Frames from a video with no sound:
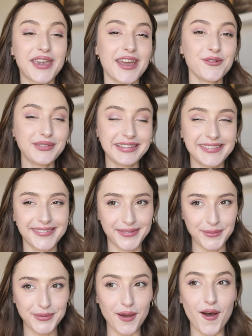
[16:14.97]
can't really
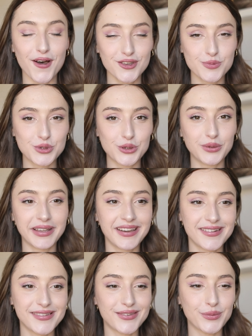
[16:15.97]
sue the hospital
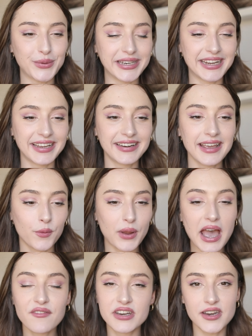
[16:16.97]
here in Sweden. We
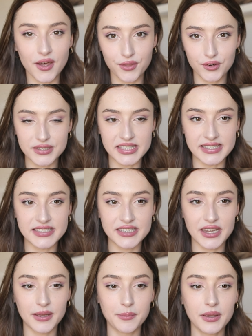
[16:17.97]
have another
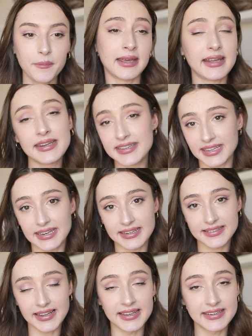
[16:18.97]
system, and I
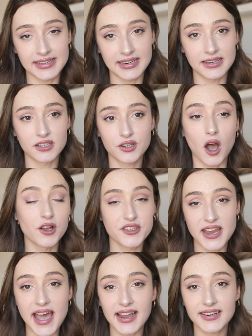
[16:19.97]
didn't
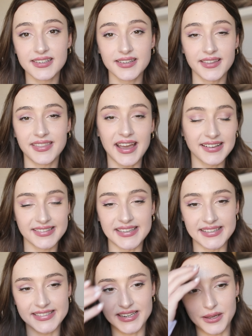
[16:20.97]
contact that
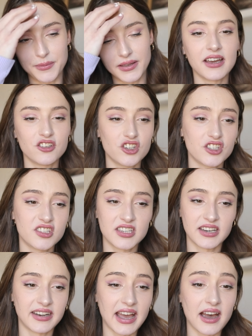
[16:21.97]
system. I just
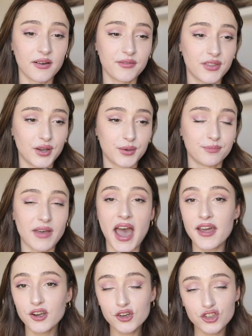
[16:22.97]
didn't have the
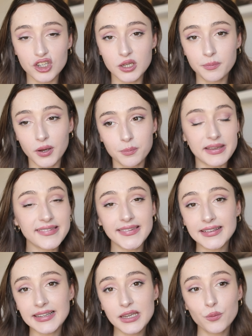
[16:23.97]
energy. But
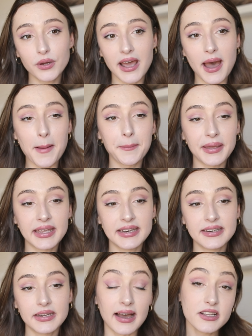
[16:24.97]
basically what
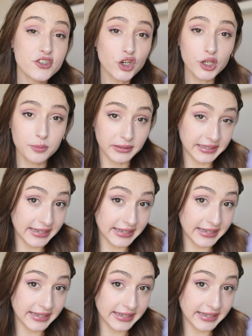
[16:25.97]
happened, I started